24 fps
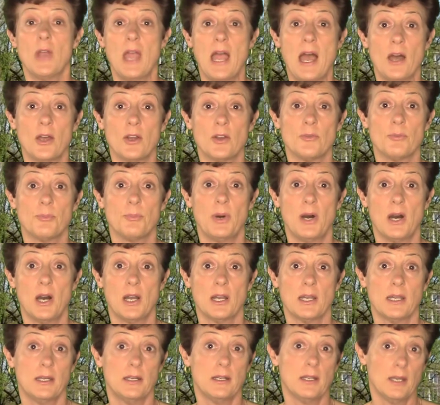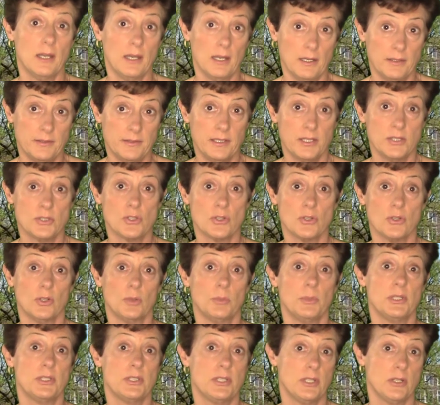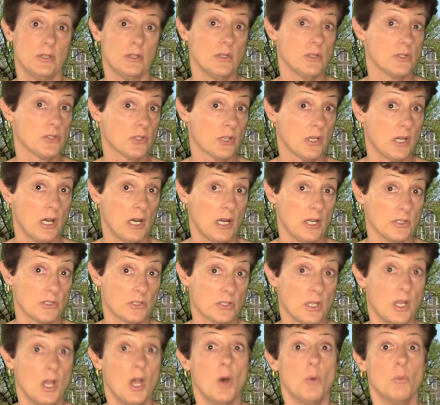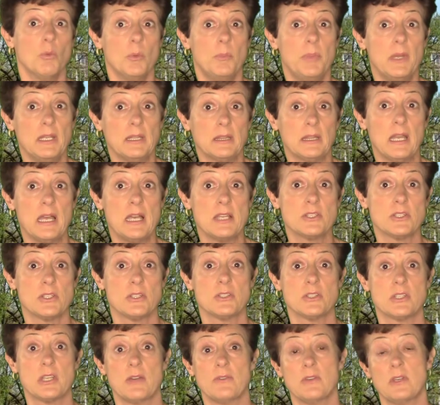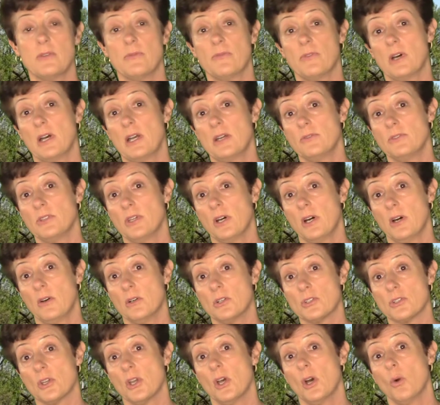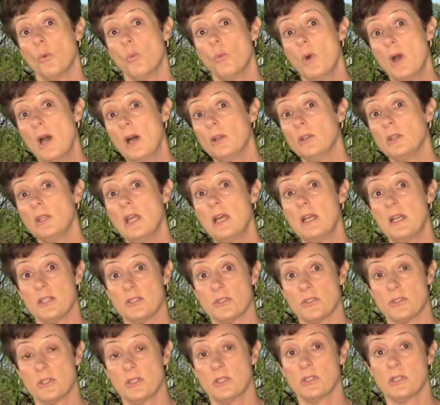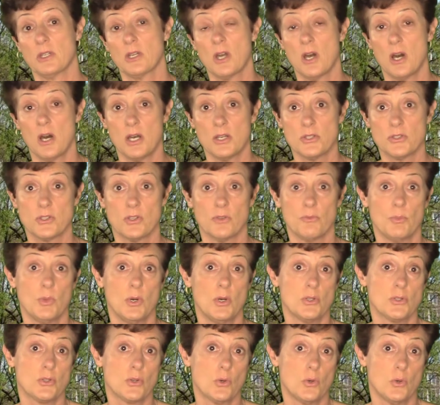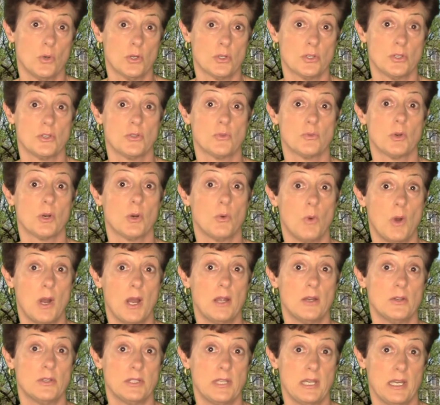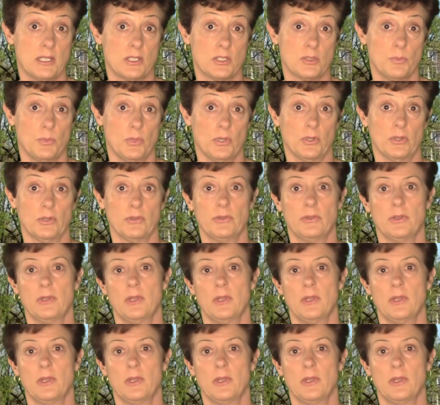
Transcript: out-of-pocket additional materials cost will be less than $75, well less than the cost of most courses' required textbooks.